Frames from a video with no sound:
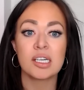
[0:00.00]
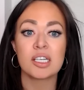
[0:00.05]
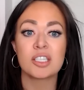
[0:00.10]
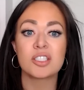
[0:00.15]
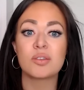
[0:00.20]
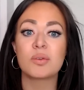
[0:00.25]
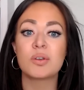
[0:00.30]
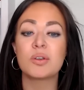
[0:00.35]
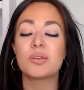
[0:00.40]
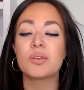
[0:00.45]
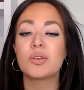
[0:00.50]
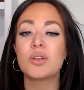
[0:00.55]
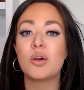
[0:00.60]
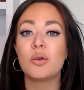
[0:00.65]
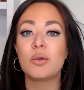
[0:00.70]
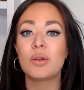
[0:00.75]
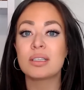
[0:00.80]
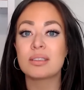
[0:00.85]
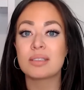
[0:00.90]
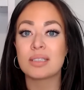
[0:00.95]
So you'll
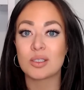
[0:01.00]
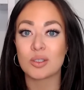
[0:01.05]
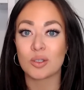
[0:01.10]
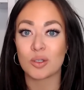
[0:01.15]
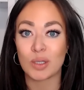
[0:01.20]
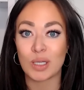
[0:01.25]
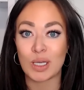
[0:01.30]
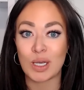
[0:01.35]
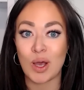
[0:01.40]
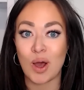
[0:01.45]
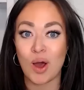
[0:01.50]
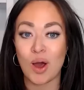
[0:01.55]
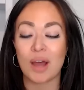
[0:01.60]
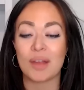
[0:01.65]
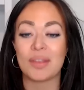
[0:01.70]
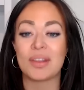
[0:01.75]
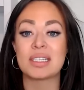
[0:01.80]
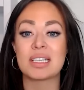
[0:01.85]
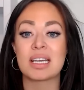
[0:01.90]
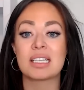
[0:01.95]
notice this early
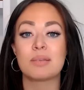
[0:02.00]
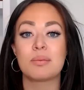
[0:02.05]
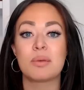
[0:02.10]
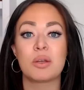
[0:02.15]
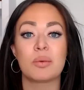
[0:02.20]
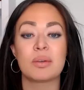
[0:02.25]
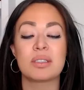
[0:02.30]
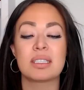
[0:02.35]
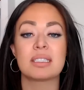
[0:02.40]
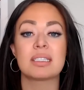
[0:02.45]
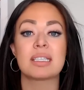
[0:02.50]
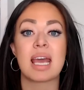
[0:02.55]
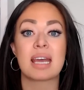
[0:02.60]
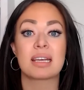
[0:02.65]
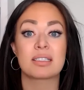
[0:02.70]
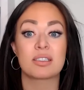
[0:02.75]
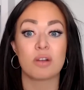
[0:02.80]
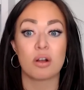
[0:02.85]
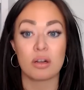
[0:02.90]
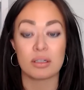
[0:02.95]
on. They tend to be the ones that
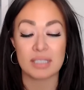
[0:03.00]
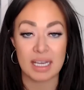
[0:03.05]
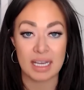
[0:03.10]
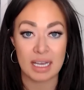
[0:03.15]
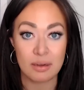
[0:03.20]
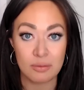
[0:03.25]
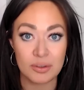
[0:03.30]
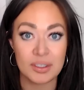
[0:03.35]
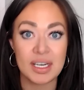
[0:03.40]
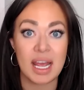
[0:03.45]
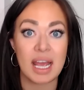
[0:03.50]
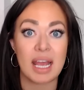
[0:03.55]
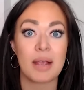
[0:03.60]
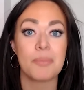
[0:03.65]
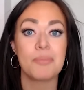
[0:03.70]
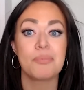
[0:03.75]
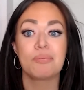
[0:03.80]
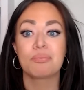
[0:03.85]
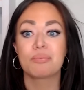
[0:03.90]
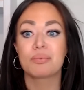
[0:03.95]
text all day, every
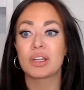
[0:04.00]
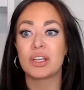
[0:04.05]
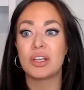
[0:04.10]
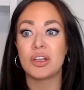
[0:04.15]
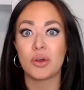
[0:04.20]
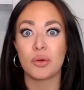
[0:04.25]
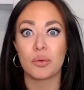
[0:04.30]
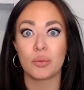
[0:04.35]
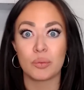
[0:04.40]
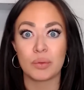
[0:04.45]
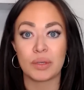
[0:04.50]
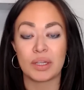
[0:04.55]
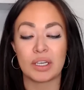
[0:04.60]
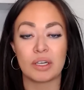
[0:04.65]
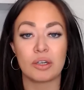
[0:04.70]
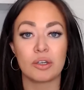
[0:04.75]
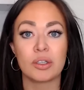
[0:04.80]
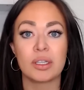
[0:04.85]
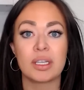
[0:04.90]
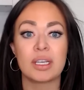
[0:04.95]
day, you know,
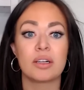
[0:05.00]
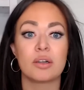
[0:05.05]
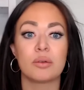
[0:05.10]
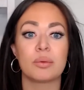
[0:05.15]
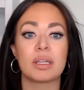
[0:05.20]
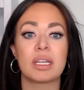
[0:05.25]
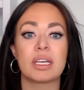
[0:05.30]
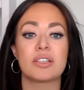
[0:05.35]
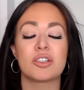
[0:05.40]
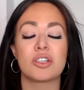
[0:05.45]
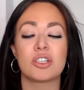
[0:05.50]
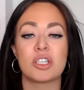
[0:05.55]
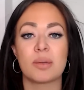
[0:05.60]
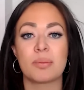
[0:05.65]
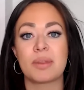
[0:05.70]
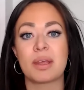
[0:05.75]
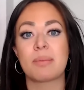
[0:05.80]
really early in a relationship.